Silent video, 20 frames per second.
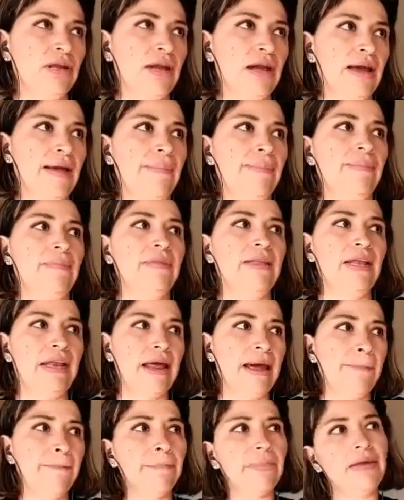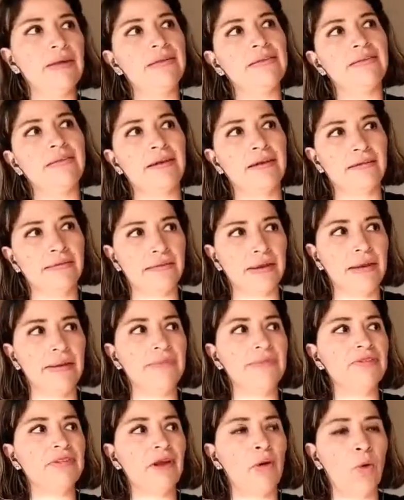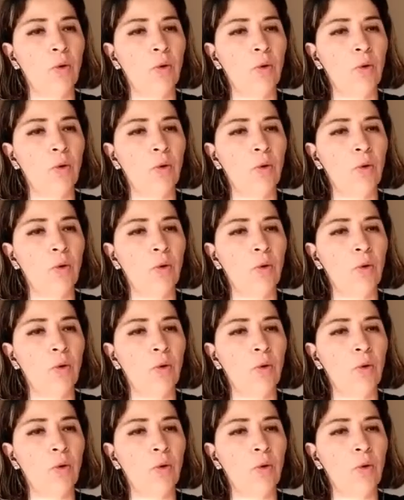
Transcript: the nappies, the creams,